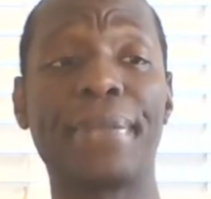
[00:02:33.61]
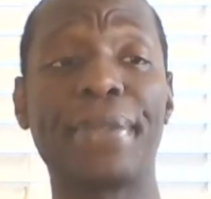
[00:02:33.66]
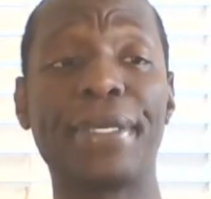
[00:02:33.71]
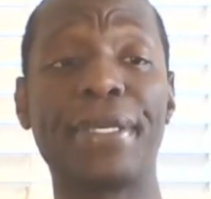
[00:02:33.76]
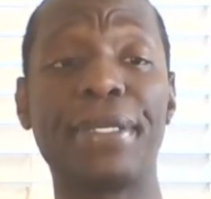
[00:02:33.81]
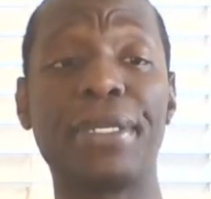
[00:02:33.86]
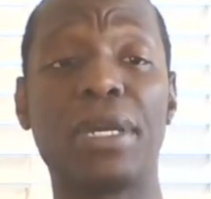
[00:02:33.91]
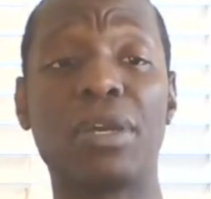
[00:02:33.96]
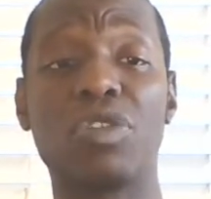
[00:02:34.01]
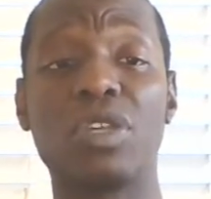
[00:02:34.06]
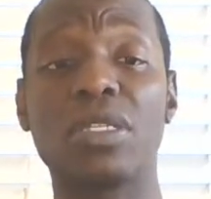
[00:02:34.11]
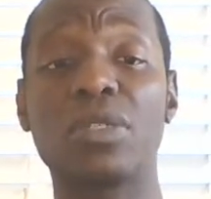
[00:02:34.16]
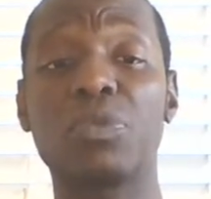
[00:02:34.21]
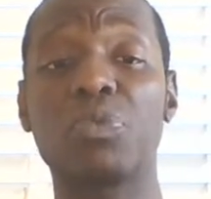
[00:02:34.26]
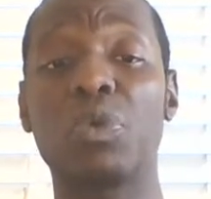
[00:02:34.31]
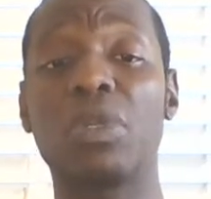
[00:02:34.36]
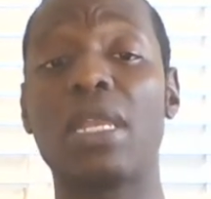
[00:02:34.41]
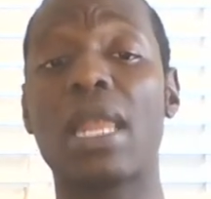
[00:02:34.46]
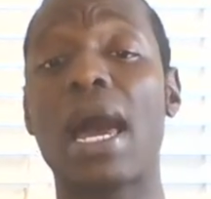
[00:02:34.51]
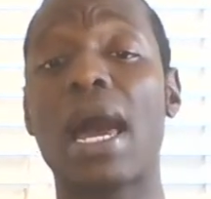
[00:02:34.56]
you know, just
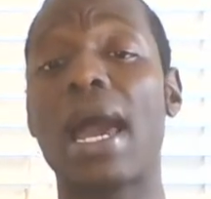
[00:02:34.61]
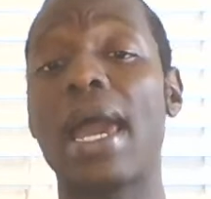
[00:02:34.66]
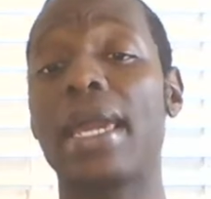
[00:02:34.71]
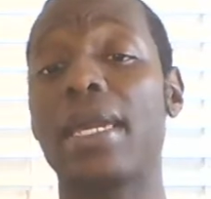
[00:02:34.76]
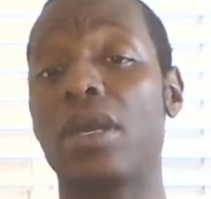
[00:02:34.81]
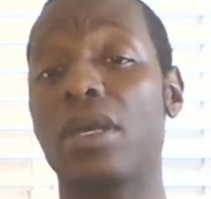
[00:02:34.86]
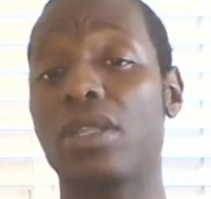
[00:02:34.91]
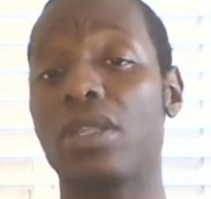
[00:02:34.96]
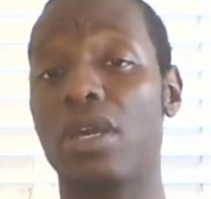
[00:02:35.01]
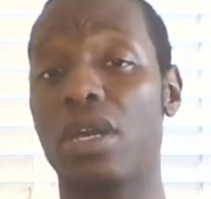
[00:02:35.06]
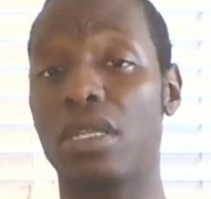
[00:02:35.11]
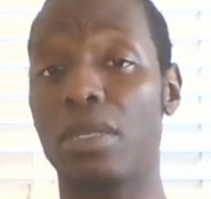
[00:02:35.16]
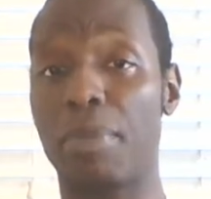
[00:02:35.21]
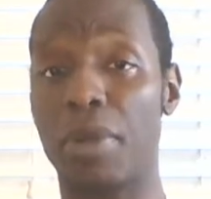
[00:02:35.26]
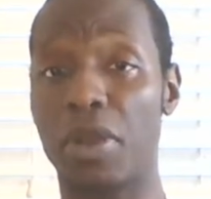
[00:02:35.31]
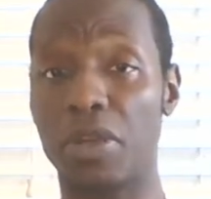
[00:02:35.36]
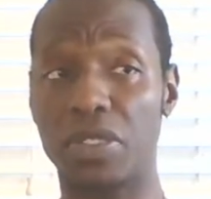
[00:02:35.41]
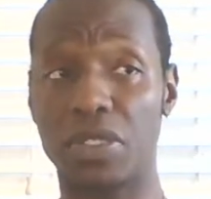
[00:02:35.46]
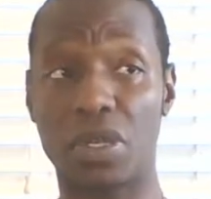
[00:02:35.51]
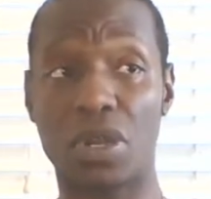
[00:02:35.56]
relying on the other
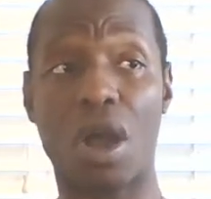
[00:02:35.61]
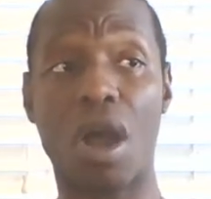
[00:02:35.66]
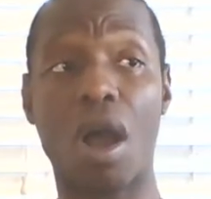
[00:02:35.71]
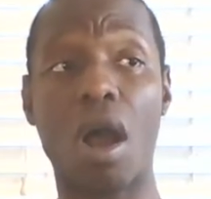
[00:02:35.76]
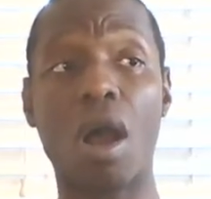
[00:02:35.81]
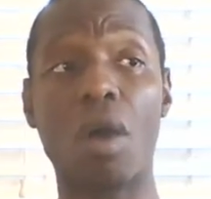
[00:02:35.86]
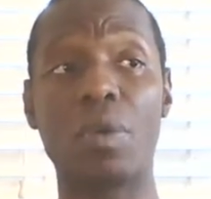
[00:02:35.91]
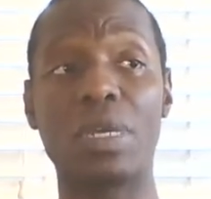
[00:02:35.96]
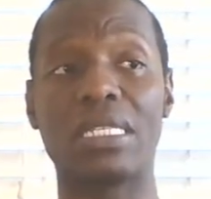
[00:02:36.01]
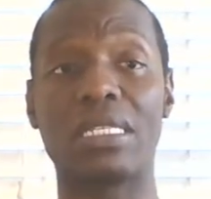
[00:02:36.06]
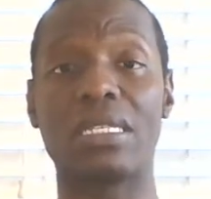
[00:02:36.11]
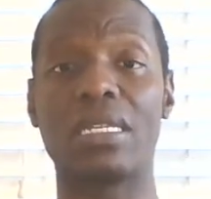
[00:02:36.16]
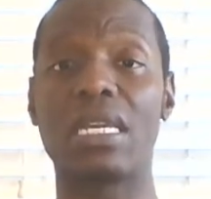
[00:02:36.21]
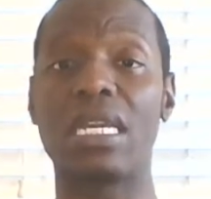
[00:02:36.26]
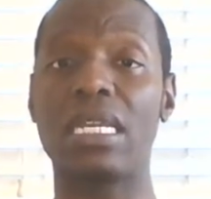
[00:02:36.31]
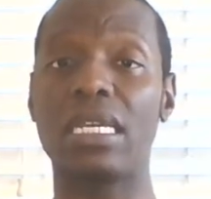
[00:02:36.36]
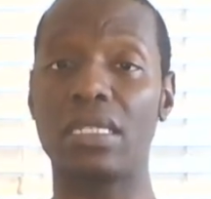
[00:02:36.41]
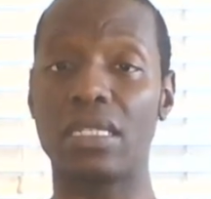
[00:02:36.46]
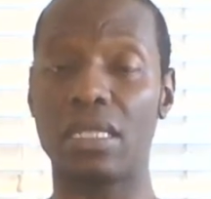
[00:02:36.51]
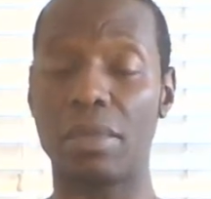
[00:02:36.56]
person or always
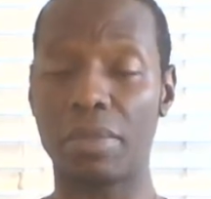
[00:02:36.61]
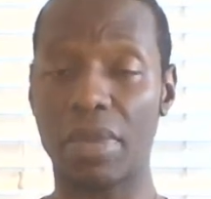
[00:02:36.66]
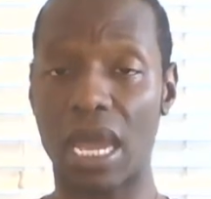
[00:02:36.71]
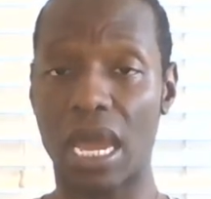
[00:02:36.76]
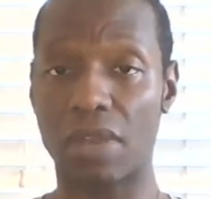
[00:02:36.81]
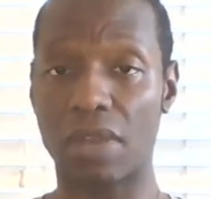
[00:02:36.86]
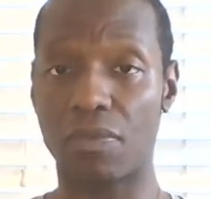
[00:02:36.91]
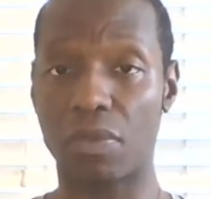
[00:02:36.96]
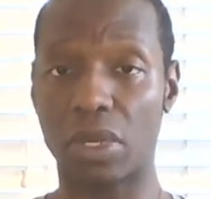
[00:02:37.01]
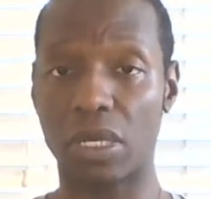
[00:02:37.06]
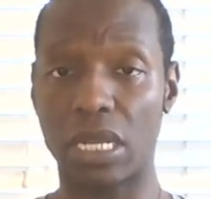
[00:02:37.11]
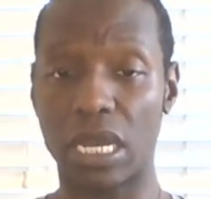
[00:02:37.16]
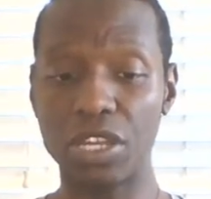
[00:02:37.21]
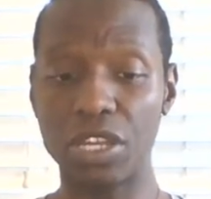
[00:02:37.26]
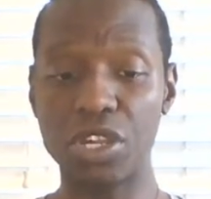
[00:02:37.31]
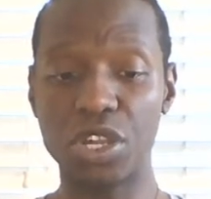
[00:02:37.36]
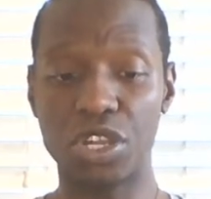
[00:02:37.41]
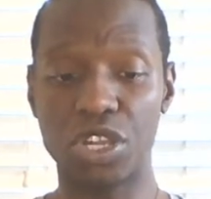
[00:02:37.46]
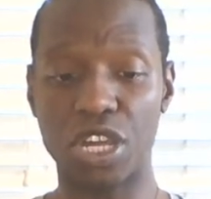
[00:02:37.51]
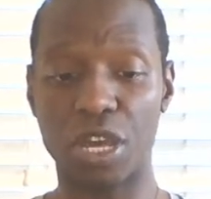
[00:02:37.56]
needing some kind of
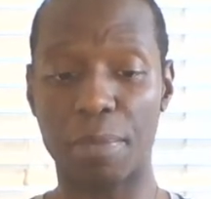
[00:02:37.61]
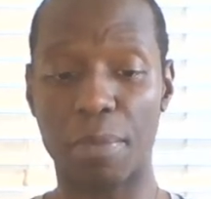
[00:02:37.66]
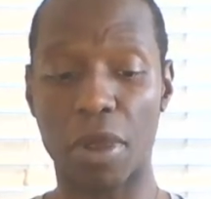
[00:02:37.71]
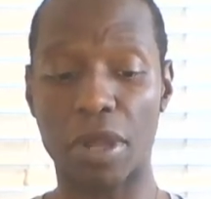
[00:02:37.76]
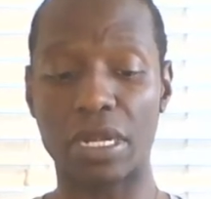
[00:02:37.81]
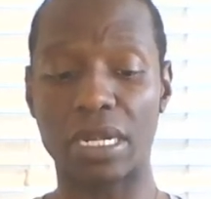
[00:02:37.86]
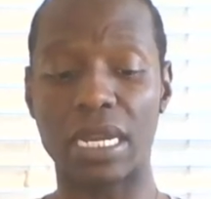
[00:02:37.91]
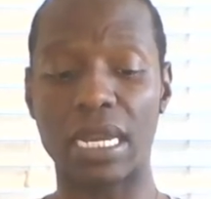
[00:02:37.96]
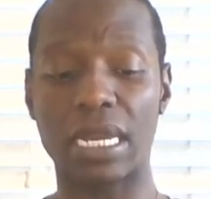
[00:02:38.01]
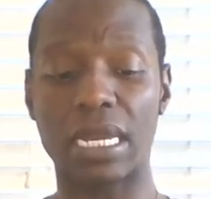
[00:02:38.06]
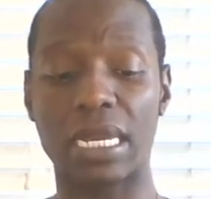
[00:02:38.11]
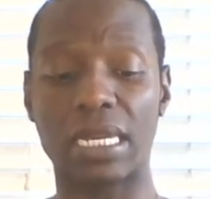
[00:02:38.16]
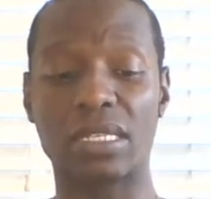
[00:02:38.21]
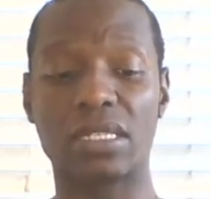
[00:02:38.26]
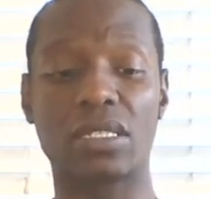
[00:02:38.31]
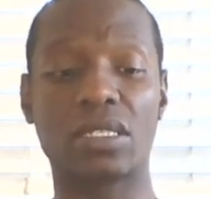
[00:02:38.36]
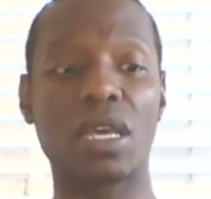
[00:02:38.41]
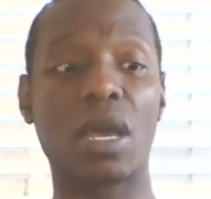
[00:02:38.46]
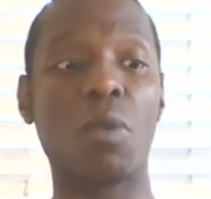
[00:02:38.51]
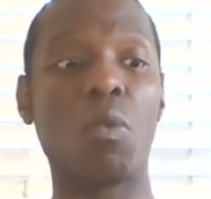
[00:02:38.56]
relationship or needing
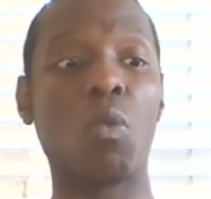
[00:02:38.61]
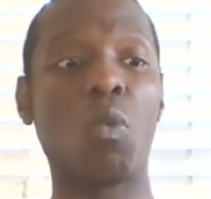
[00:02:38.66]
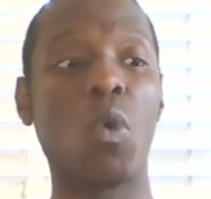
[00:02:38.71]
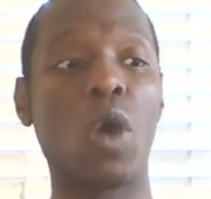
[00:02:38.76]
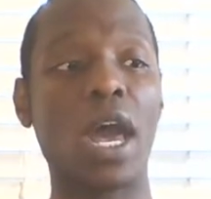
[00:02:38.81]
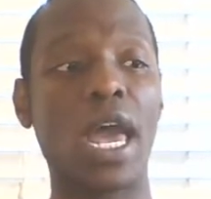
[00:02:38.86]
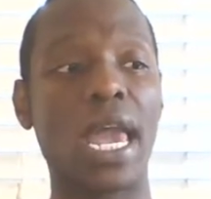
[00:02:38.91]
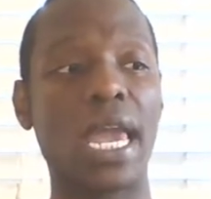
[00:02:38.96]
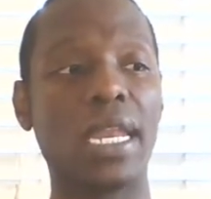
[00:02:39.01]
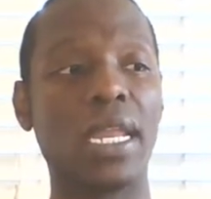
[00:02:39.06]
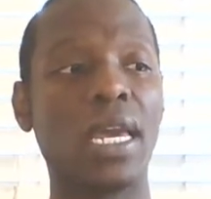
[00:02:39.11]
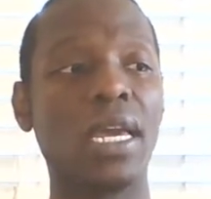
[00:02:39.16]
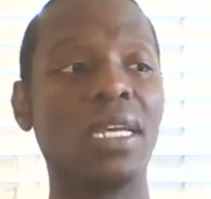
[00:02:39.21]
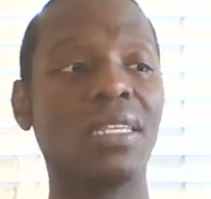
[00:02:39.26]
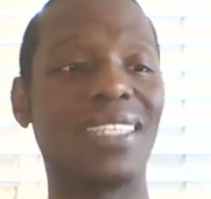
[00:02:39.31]
someone